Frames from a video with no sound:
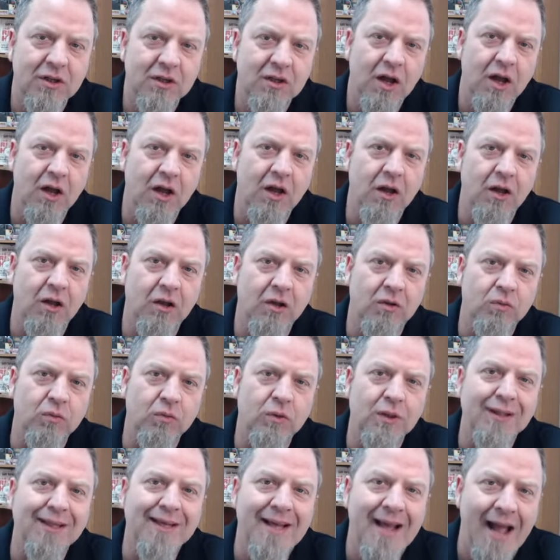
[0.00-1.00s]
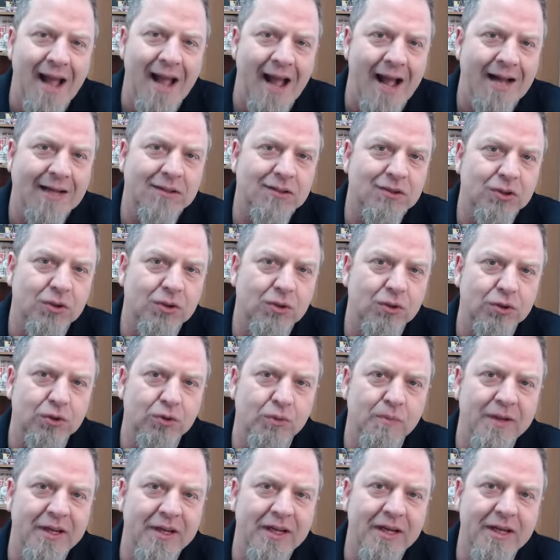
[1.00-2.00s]
uh, really hacked social
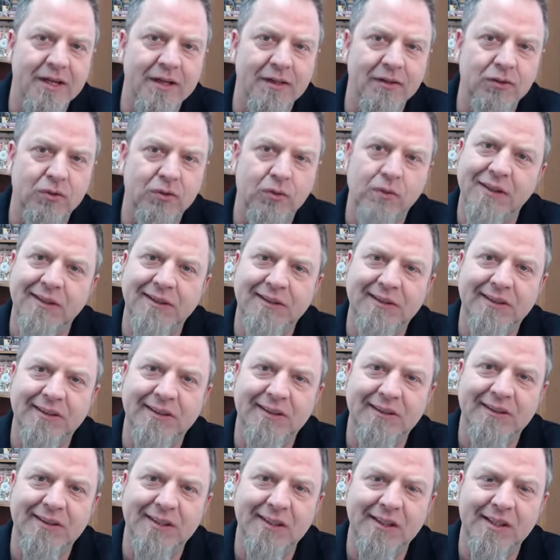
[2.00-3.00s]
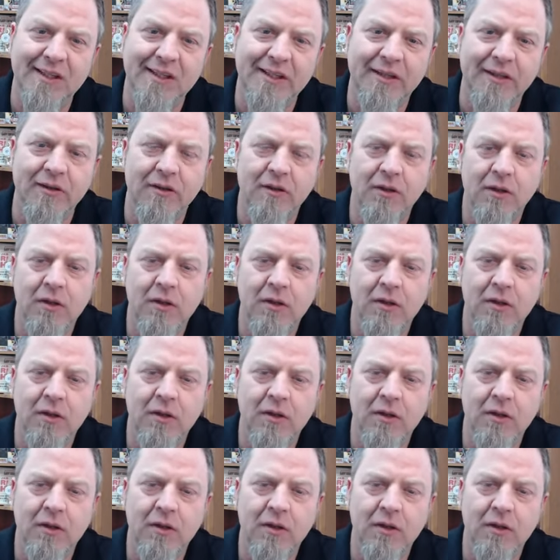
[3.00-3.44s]
media in 2016.